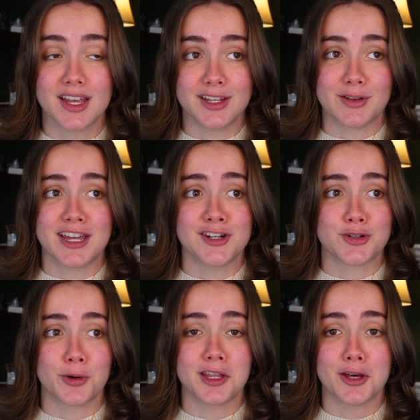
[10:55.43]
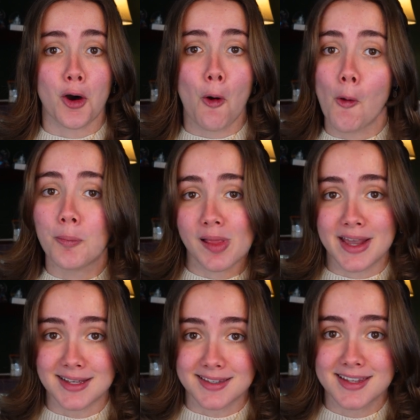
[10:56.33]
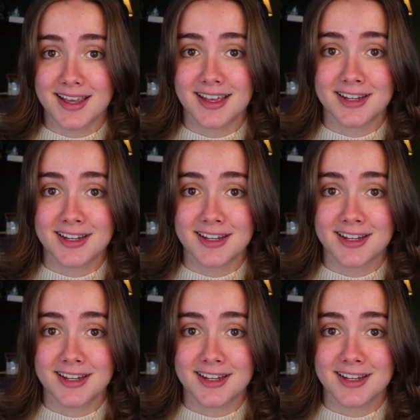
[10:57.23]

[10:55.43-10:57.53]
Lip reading: You can enjoy the whole place